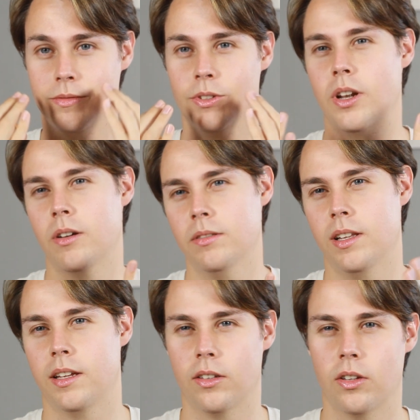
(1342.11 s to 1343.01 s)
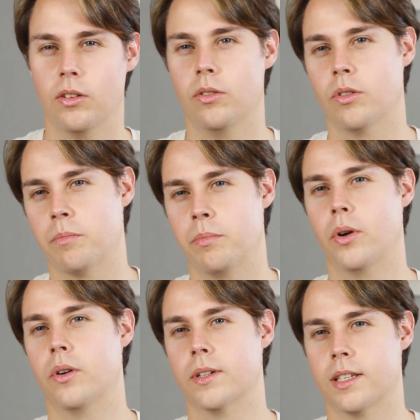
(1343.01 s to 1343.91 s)
like don't look
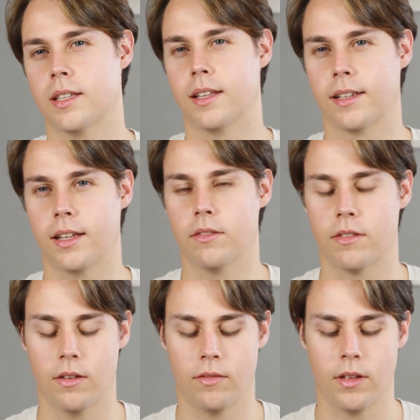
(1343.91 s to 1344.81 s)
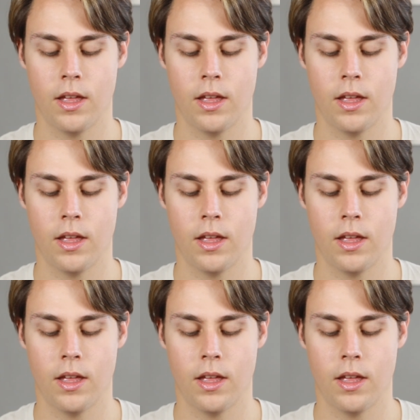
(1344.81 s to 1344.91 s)
pores and that kind of stuff.